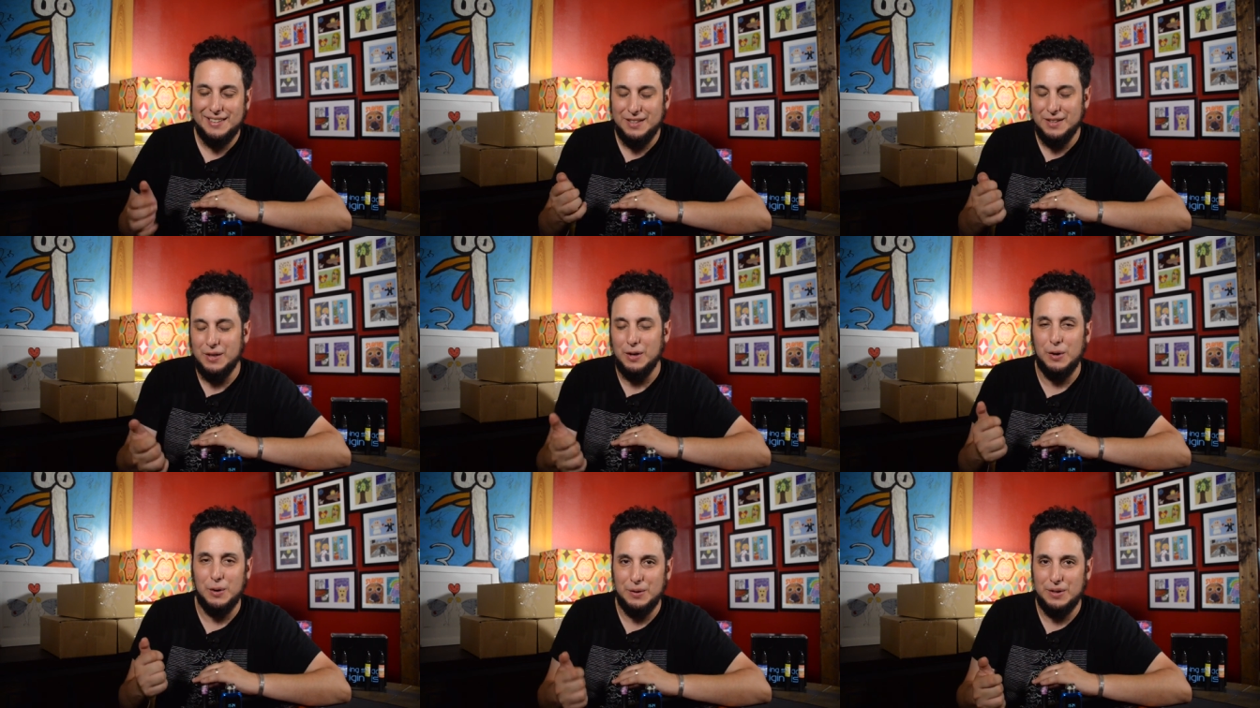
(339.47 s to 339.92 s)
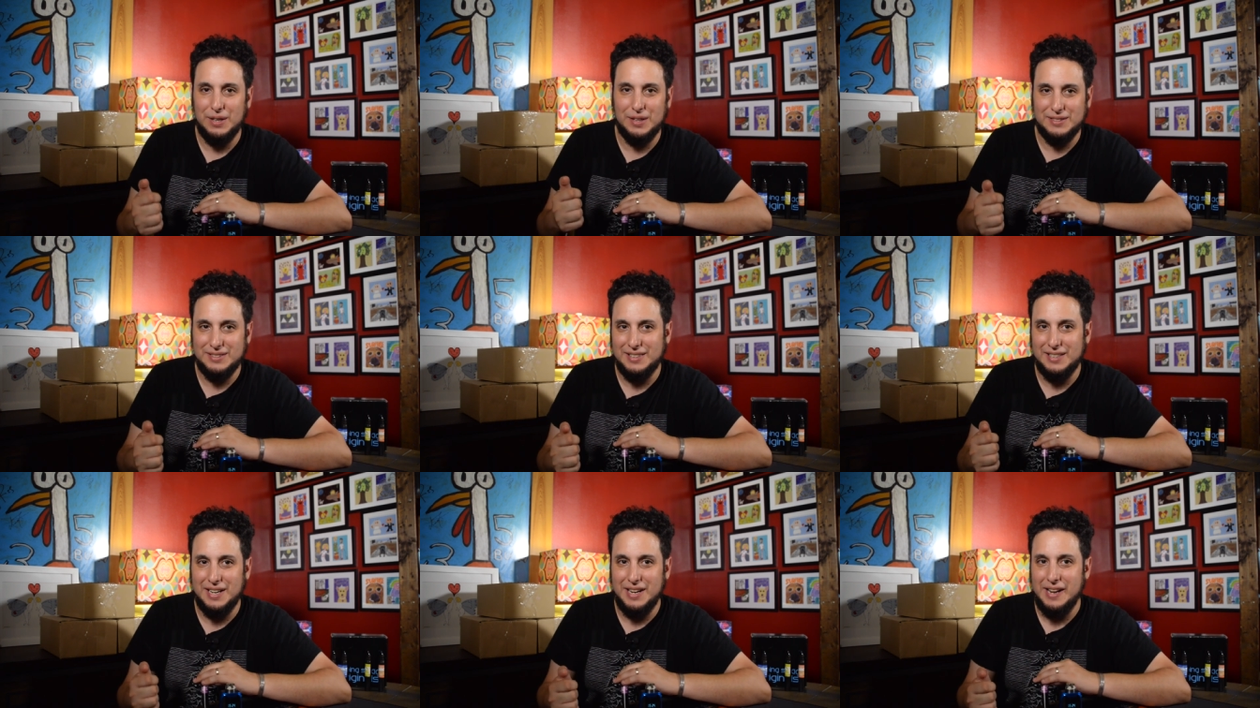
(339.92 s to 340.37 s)
The
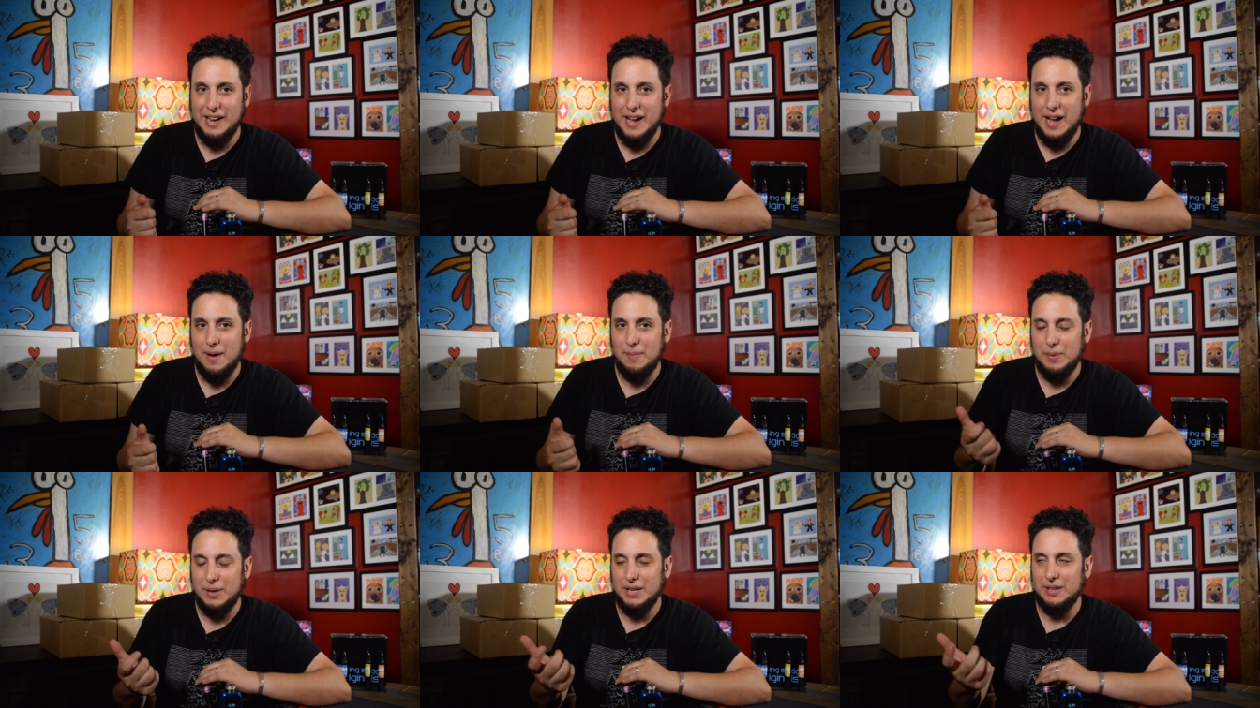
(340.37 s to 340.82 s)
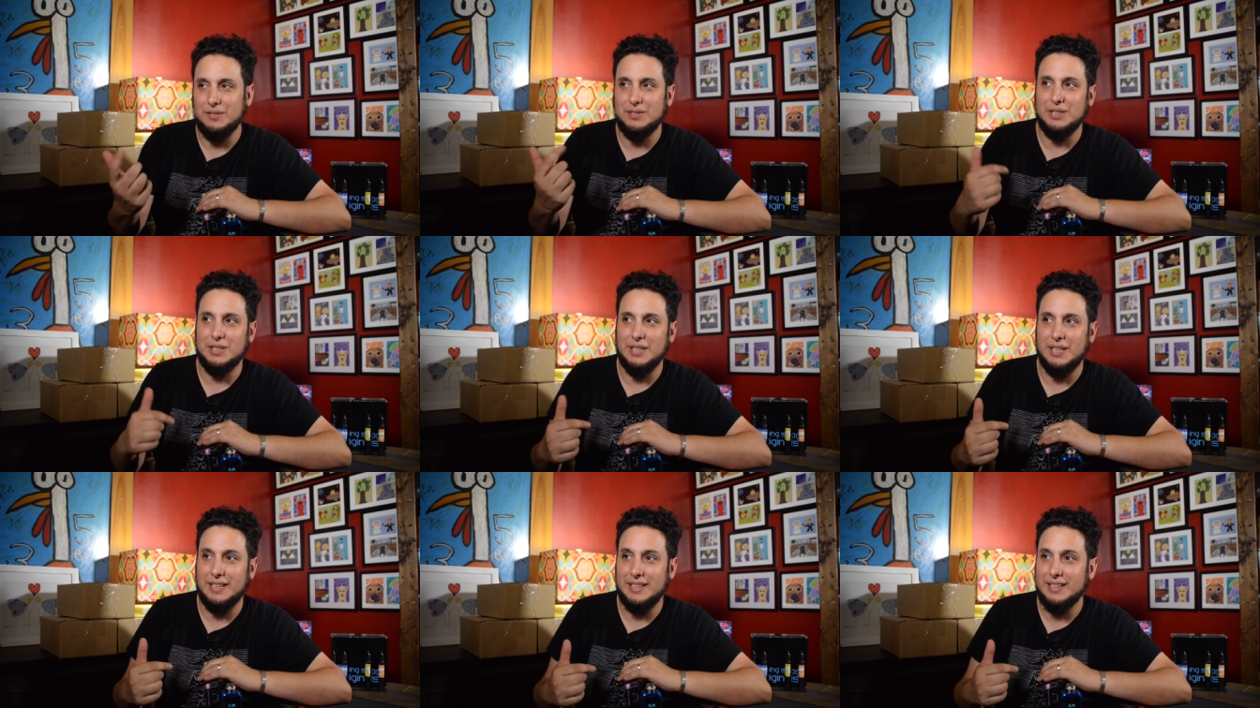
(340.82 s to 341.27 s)
Hotel Tonight app, it gives
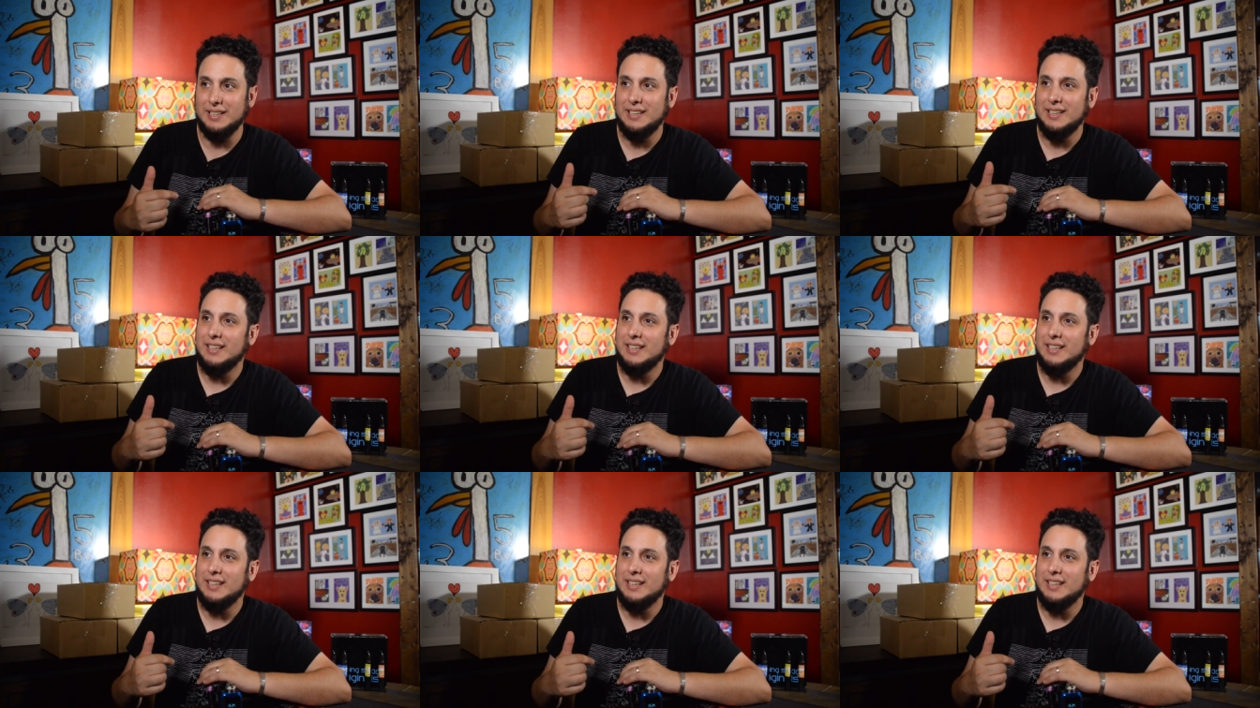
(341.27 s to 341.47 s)
you like